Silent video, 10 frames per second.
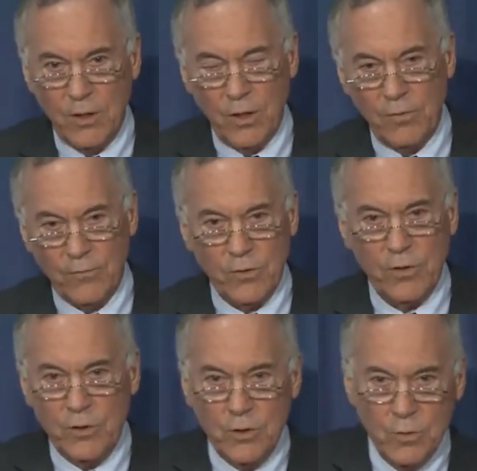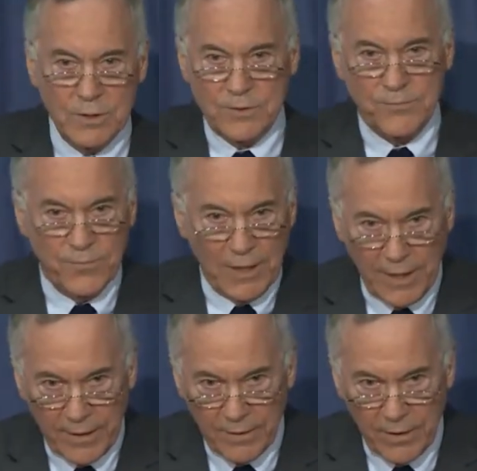over who is
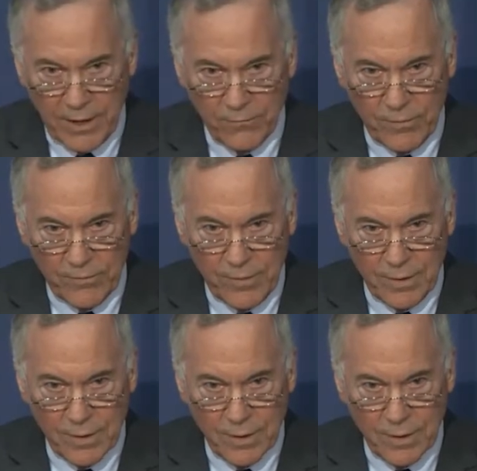filling the deficit.